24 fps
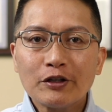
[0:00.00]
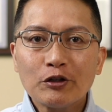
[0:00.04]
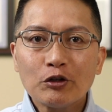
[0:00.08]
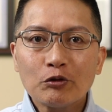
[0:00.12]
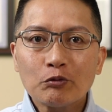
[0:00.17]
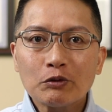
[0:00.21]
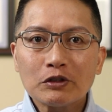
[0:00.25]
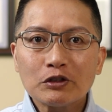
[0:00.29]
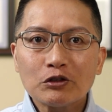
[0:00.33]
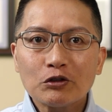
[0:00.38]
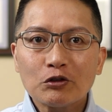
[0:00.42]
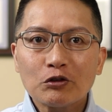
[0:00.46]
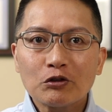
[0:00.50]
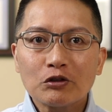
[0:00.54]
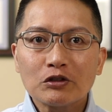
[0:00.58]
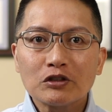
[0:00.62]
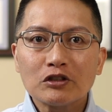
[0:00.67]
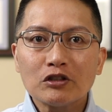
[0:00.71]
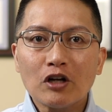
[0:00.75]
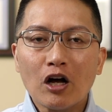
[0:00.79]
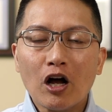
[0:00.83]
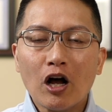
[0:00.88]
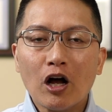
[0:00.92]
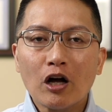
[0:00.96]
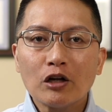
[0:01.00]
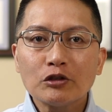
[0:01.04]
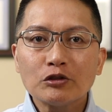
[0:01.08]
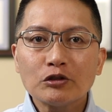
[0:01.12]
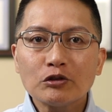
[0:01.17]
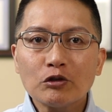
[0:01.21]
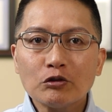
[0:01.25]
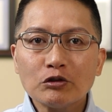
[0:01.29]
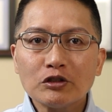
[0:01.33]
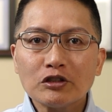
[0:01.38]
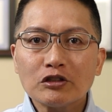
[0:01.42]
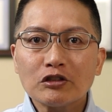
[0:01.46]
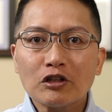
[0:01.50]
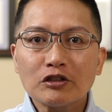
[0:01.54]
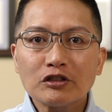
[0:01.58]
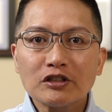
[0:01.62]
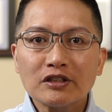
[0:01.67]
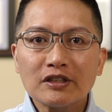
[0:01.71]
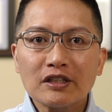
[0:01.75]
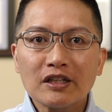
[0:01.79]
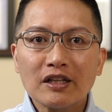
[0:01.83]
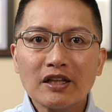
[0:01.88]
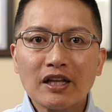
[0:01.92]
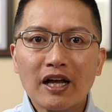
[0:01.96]
your returns also starts
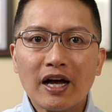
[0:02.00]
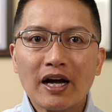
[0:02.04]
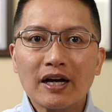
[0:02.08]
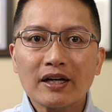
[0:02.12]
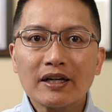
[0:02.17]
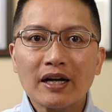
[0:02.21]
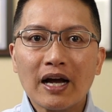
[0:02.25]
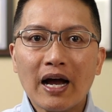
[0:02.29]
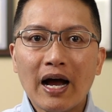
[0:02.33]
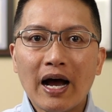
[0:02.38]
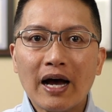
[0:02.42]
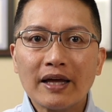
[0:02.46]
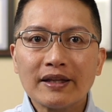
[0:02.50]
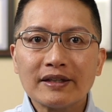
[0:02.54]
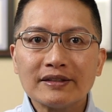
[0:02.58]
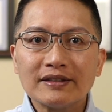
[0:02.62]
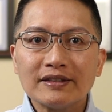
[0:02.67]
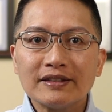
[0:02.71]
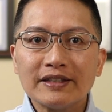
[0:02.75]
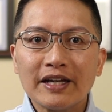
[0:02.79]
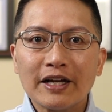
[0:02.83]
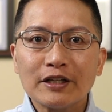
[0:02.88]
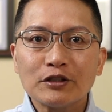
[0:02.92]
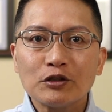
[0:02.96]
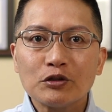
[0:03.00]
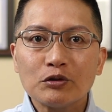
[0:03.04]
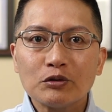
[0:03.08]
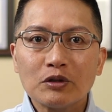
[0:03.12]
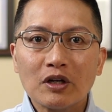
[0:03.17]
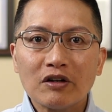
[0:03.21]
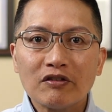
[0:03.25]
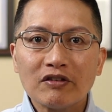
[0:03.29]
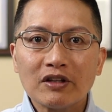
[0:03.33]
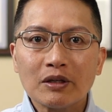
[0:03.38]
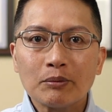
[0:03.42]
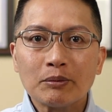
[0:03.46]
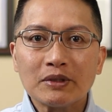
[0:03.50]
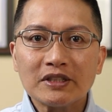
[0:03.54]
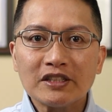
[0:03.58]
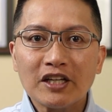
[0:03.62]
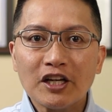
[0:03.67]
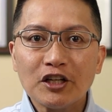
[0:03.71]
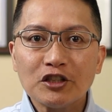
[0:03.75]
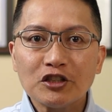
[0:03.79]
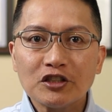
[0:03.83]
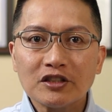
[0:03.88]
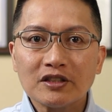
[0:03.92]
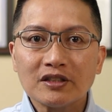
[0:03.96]
the clock on the statute of
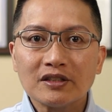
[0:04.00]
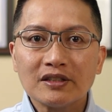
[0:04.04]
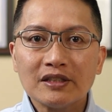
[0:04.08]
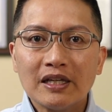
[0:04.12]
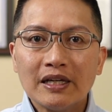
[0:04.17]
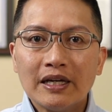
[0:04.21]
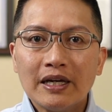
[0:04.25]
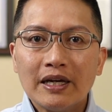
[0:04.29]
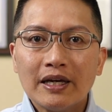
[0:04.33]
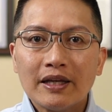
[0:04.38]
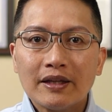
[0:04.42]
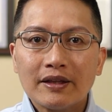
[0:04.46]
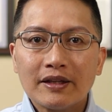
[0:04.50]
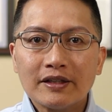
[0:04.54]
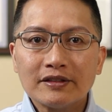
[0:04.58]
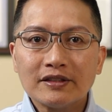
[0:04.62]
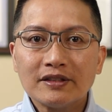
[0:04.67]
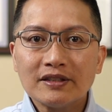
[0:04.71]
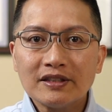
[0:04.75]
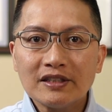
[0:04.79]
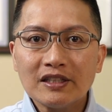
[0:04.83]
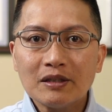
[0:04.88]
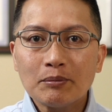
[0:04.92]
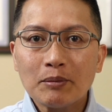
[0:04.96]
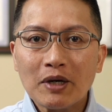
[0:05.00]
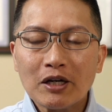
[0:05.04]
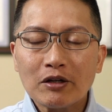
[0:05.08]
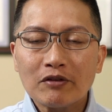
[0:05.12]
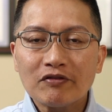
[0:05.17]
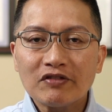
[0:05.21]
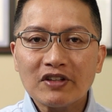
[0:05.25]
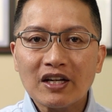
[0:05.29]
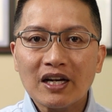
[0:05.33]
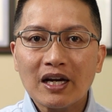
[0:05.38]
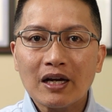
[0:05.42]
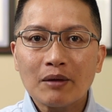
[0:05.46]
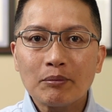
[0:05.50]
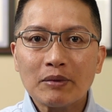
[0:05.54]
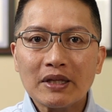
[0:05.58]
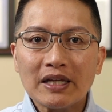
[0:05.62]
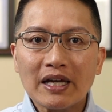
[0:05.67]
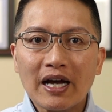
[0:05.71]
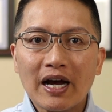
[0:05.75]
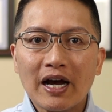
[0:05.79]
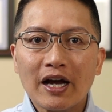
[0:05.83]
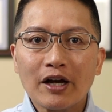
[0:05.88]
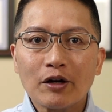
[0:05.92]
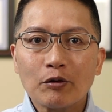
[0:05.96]
limitations. This is the amount of time the
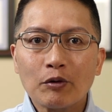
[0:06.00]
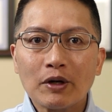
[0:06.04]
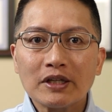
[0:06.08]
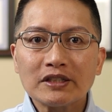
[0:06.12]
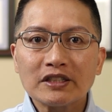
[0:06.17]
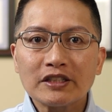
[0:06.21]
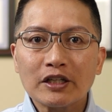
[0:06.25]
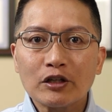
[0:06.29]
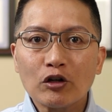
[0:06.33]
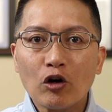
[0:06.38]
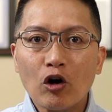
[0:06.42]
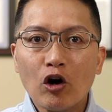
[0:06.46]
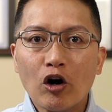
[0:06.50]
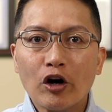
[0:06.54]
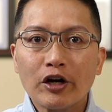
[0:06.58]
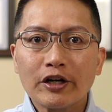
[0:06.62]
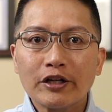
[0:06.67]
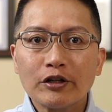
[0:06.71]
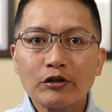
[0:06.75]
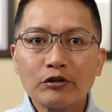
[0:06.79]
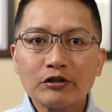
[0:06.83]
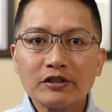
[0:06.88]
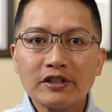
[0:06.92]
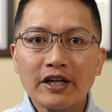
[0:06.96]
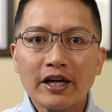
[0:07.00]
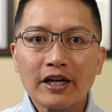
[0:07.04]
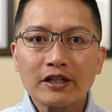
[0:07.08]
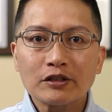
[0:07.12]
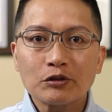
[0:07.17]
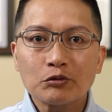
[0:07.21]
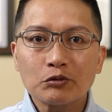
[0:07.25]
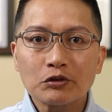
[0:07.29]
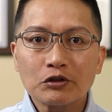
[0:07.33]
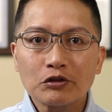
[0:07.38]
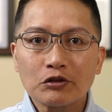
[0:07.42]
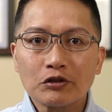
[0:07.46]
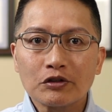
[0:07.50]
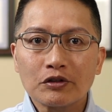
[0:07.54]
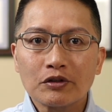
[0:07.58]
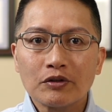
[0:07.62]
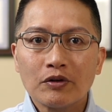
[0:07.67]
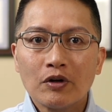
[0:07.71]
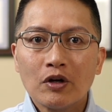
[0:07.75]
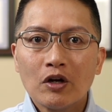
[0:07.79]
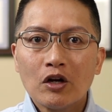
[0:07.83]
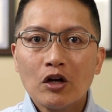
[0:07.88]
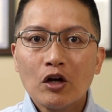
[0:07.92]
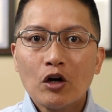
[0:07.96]
IRS can audit your tax return.
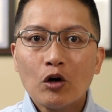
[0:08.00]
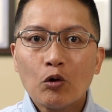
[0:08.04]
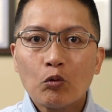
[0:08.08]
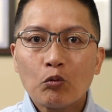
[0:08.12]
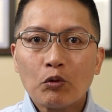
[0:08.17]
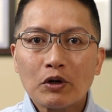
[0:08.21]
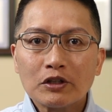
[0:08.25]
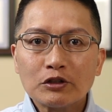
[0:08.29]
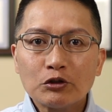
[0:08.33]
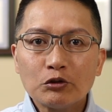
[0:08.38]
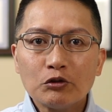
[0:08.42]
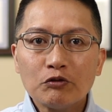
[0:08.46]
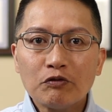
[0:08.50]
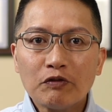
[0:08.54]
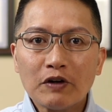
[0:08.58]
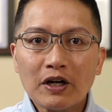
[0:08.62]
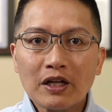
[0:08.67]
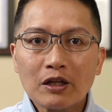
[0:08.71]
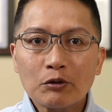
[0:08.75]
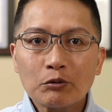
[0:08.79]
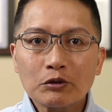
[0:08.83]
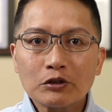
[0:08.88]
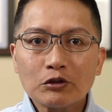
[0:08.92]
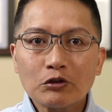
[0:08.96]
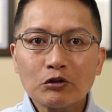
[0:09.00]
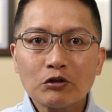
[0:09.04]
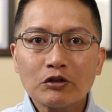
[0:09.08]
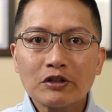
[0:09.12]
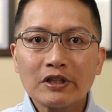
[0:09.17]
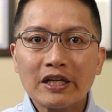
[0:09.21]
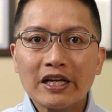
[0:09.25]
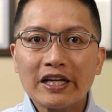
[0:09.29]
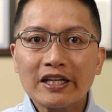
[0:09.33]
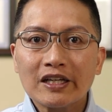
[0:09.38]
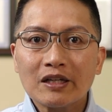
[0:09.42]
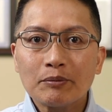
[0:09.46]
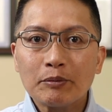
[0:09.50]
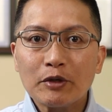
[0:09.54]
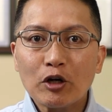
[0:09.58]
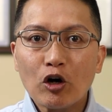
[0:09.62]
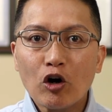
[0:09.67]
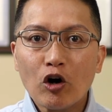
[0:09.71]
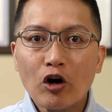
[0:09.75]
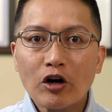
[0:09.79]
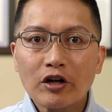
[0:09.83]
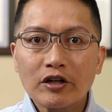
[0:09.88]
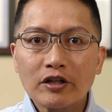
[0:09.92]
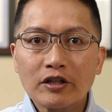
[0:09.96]
Once you file a return, it can be
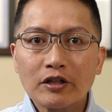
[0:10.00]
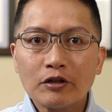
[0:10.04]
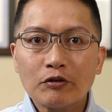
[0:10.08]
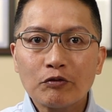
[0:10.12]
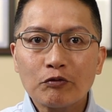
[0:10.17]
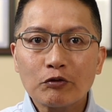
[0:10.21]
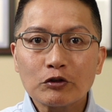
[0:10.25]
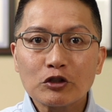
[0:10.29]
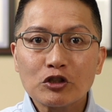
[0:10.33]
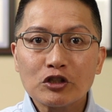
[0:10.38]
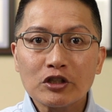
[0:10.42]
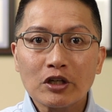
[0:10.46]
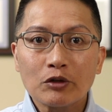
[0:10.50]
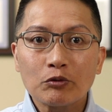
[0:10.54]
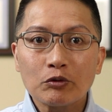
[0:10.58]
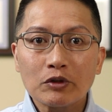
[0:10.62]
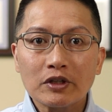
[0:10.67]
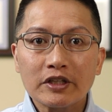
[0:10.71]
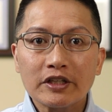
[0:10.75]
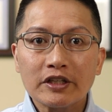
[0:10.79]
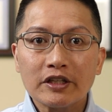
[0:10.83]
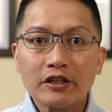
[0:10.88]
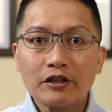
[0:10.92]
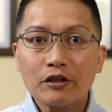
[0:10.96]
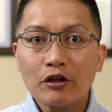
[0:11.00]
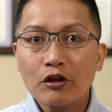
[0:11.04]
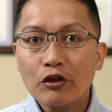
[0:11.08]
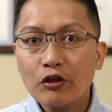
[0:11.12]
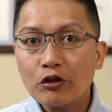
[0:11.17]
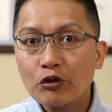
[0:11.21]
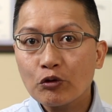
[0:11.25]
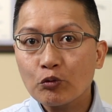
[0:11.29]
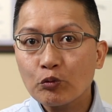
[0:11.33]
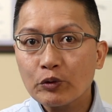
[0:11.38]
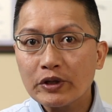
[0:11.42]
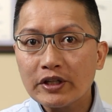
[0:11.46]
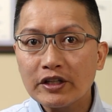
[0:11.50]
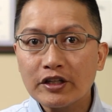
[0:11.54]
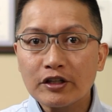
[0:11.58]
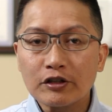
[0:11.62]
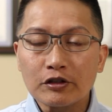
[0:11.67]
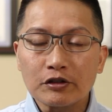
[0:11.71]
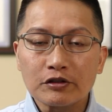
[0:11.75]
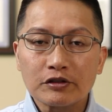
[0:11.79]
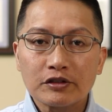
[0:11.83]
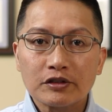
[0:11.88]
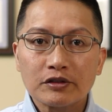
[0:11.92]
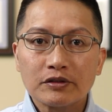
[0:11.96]
audited for generally 3
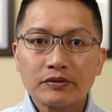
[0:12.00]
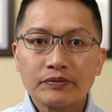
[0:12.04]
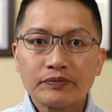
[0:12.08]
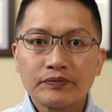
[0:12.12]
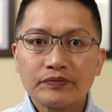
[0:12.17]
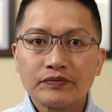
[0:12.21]
years.